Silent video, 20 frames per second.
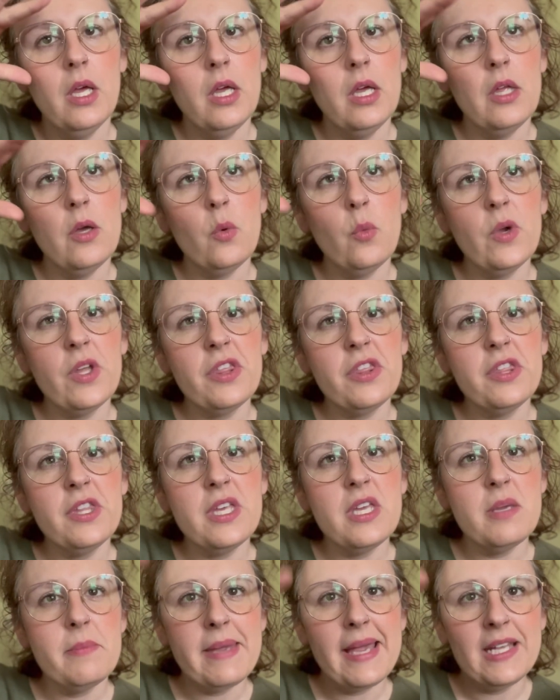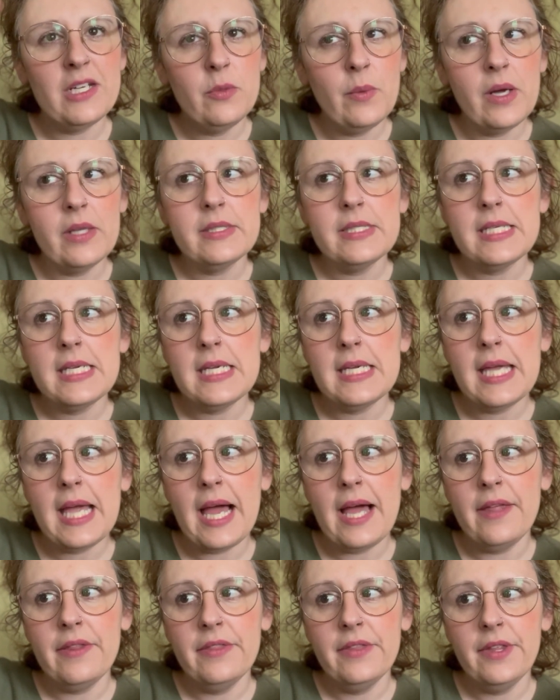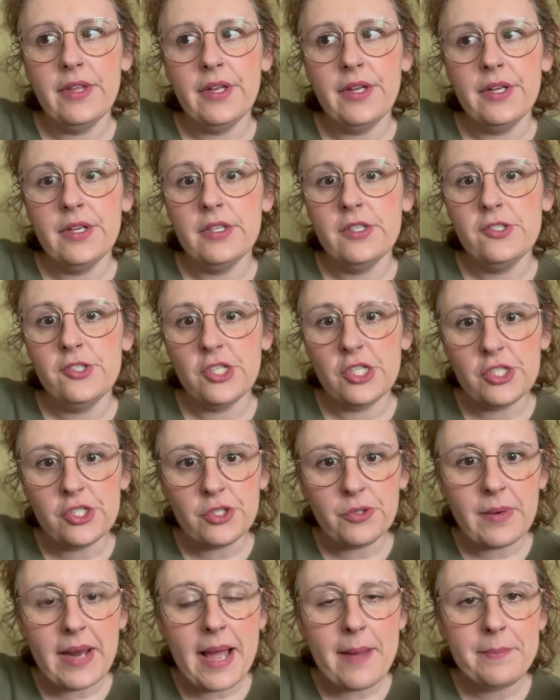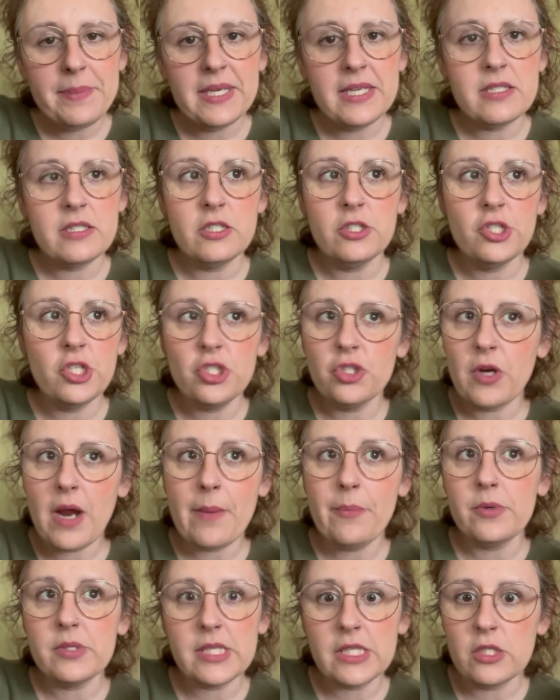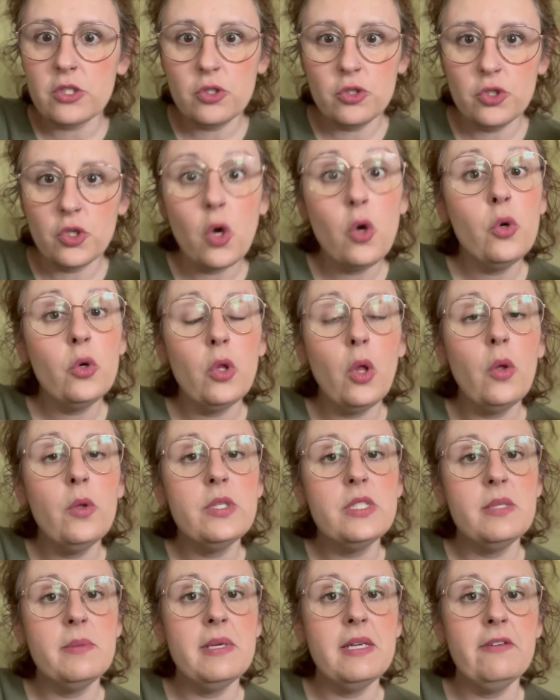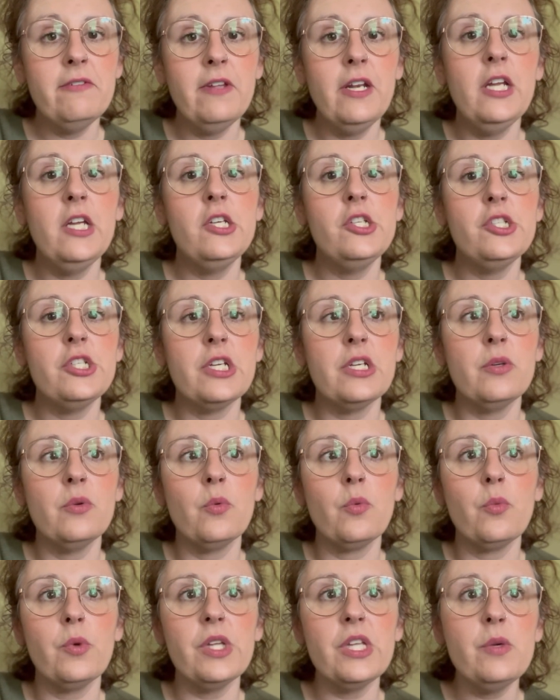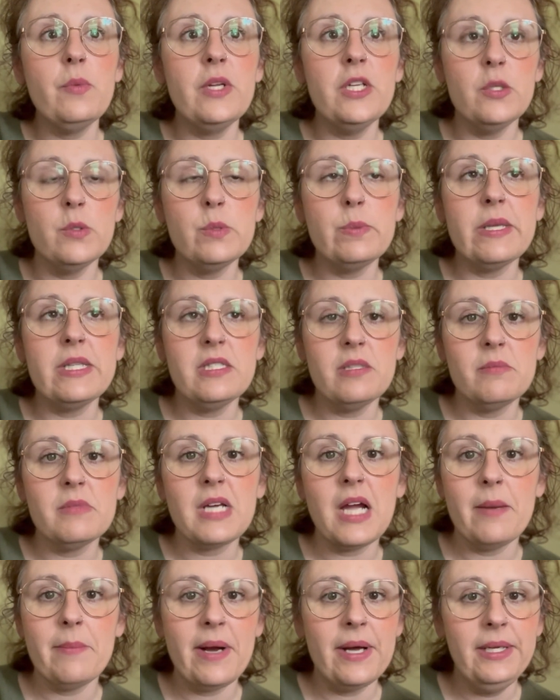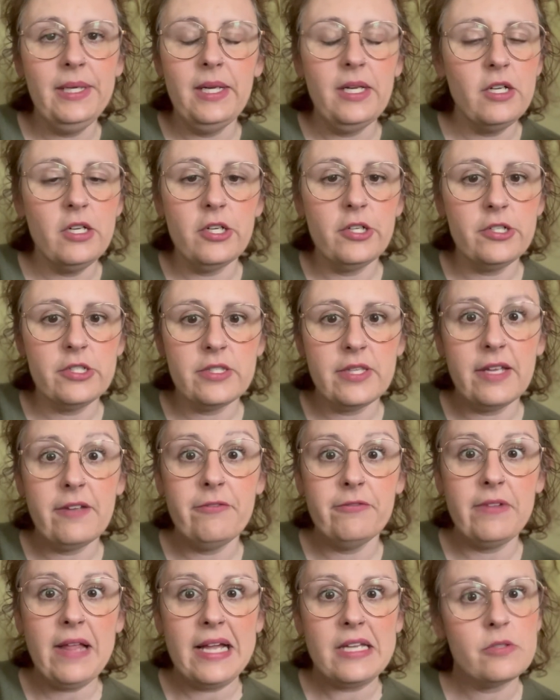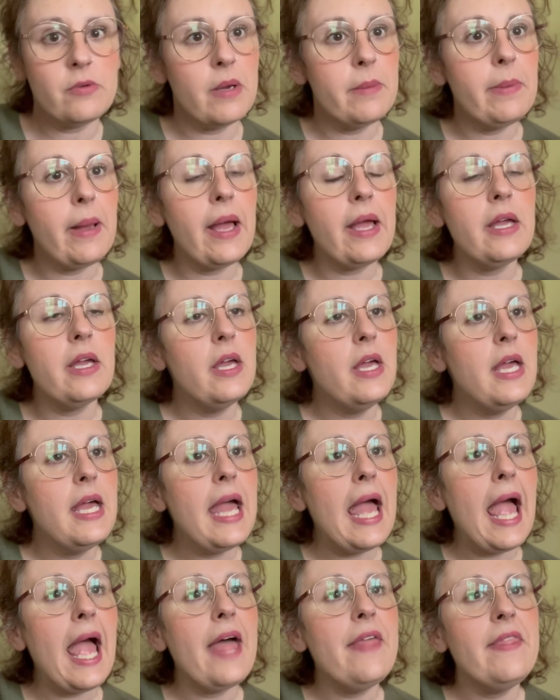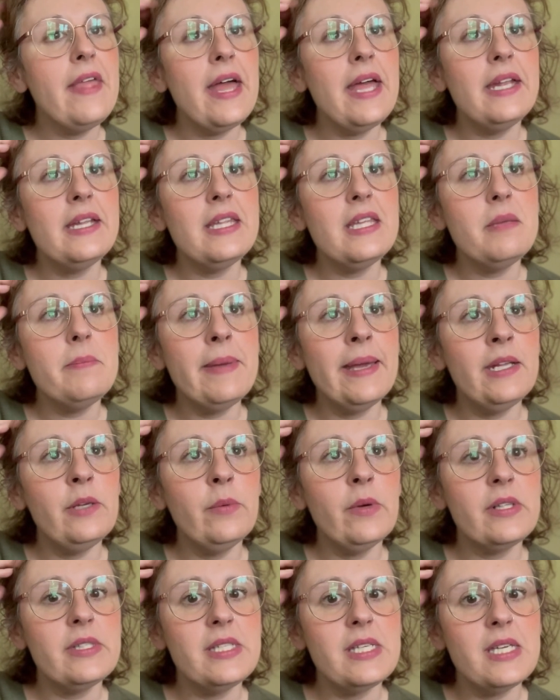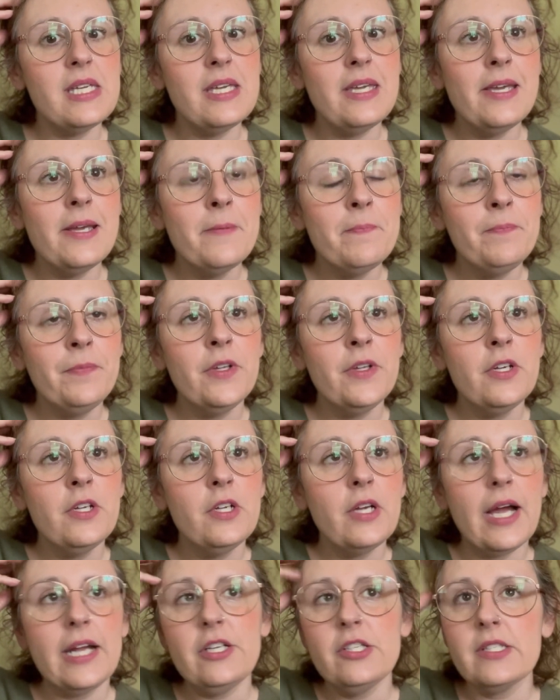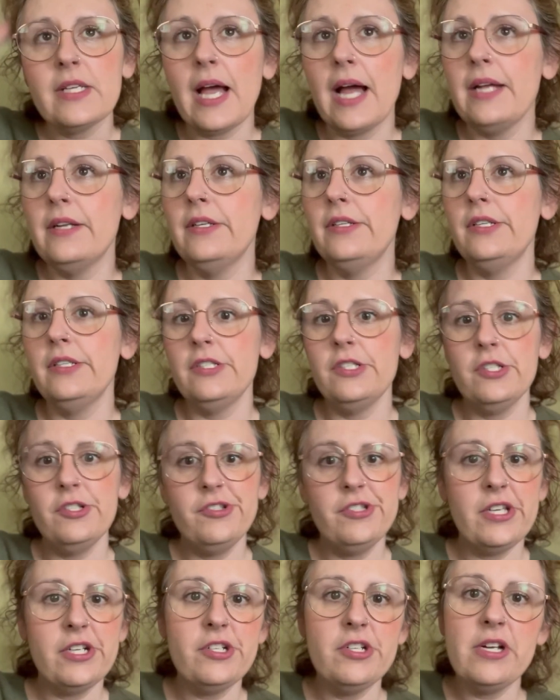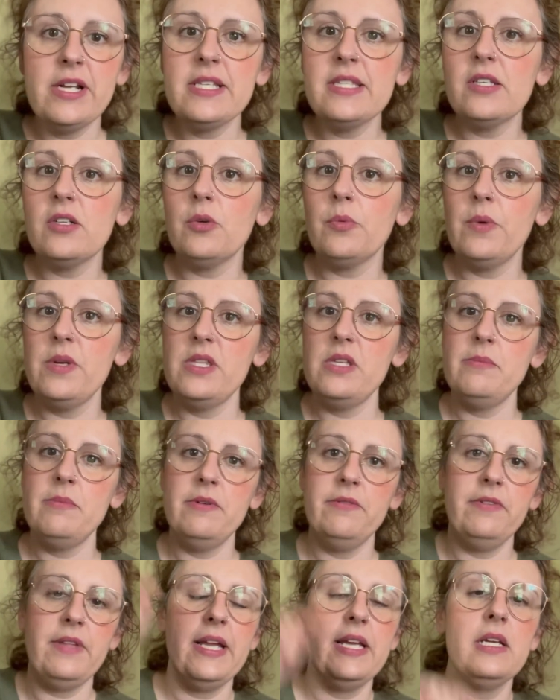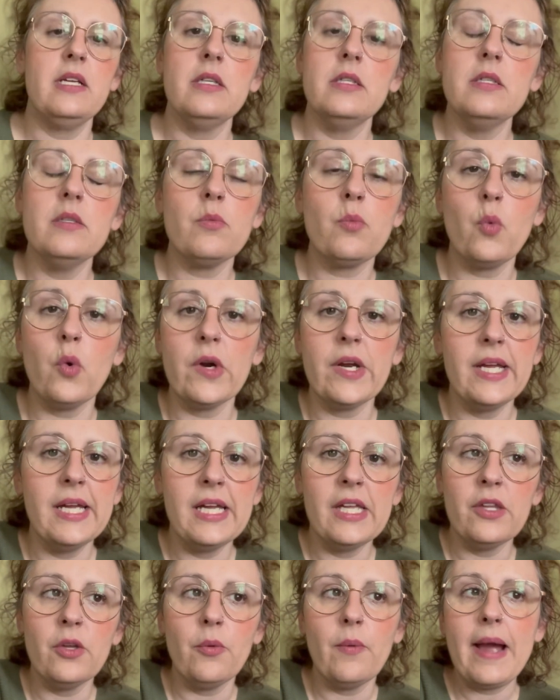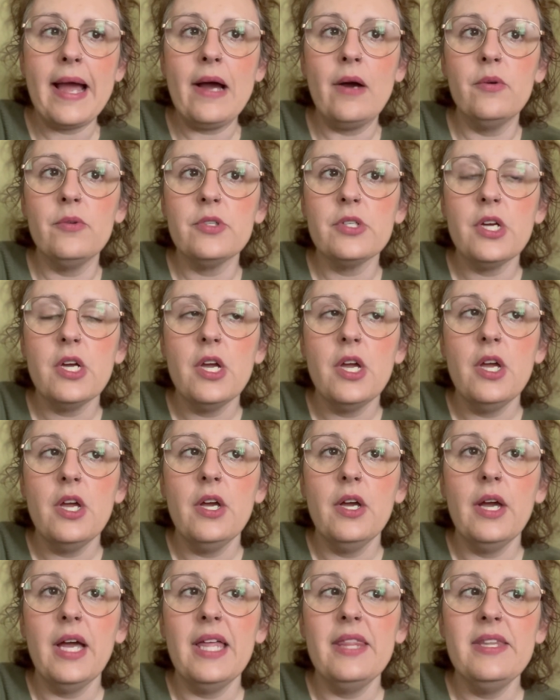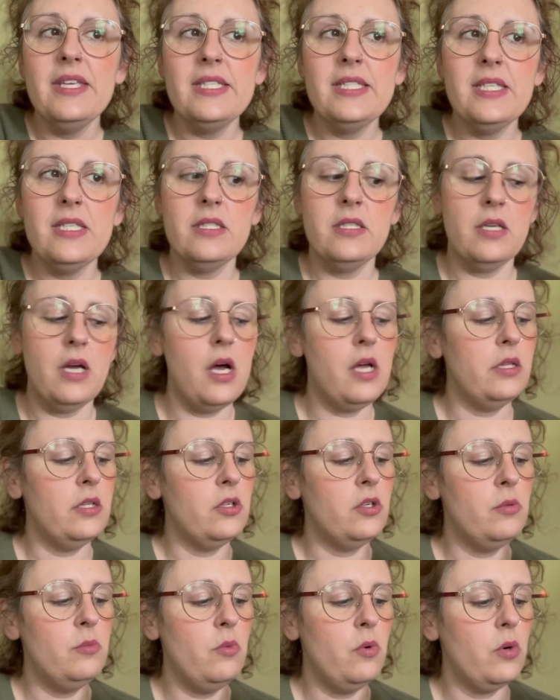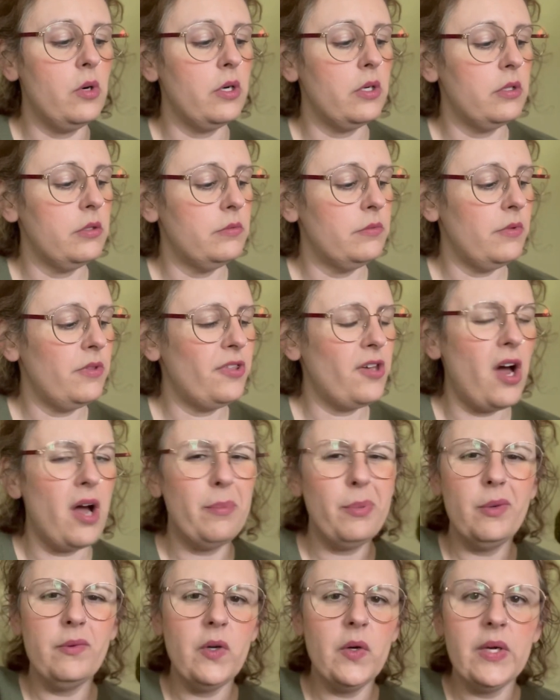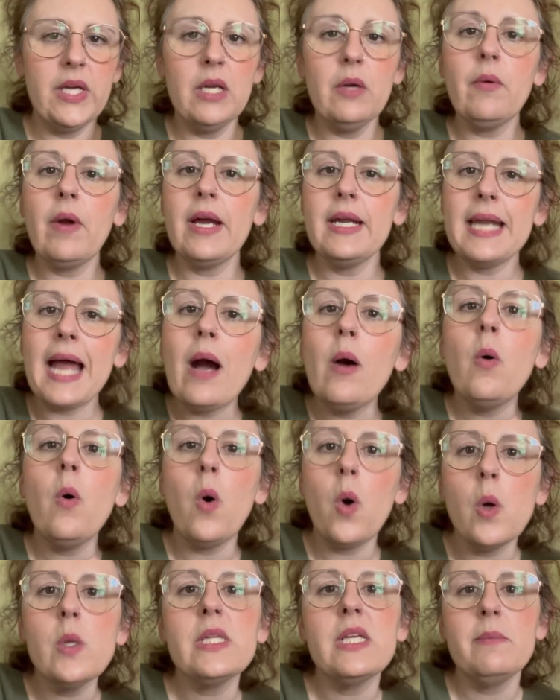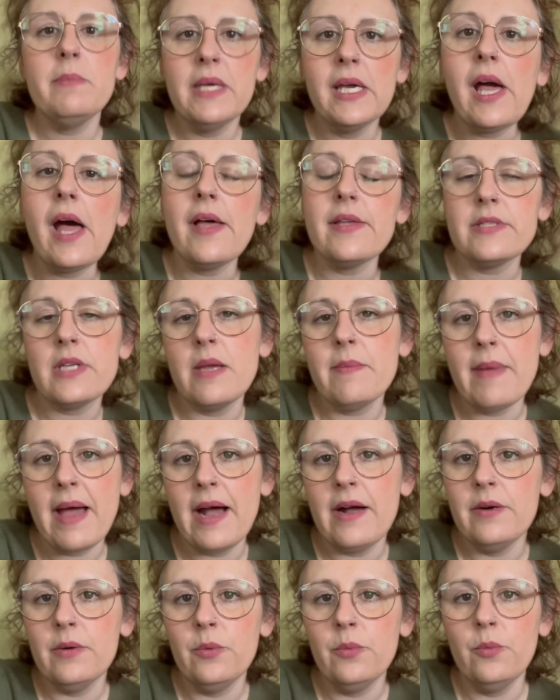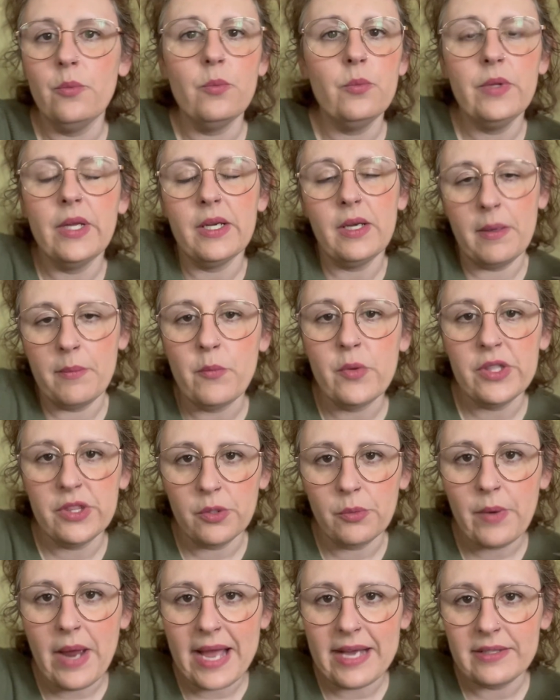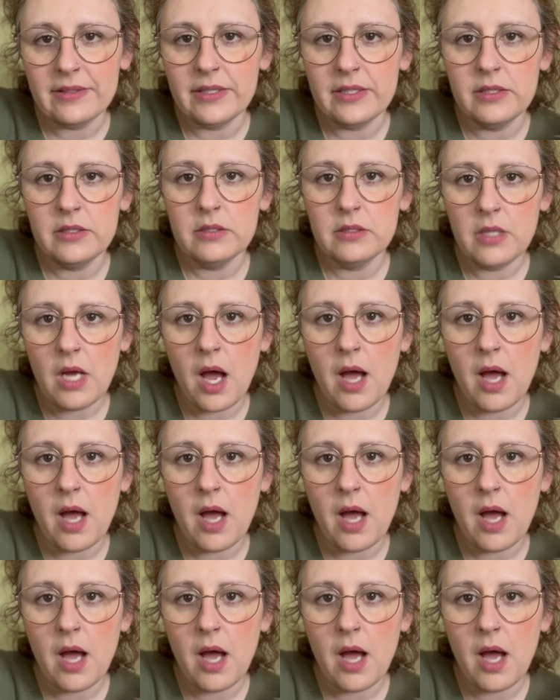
with the Emmanuel tea and the ginger wrap, because the ginger wrap was like so close to being finished, and really when you spend some time on it, it just like flies right by. And then the Emmanuel tea, I just gotten into such a nice little rhythm of like working in the round. And this is a little more thought-provoking right now, only because I'm with the raglan